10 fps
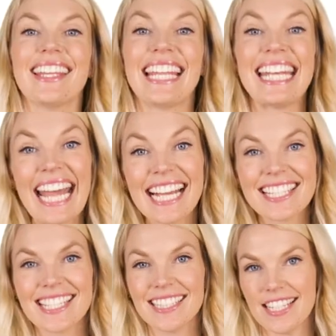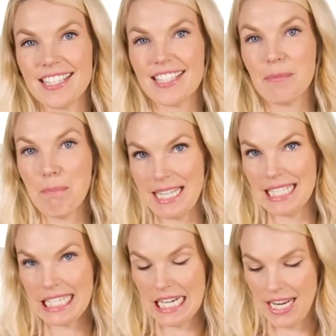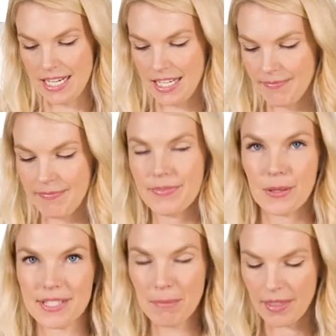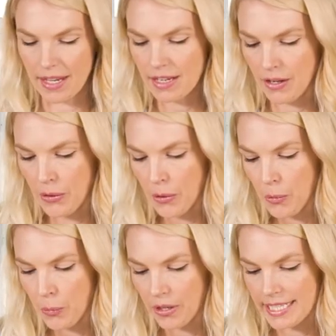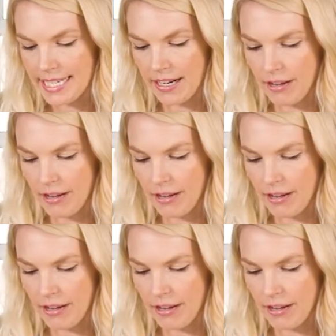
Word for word: And then next, let's mince an onion. So same thing, we're going to take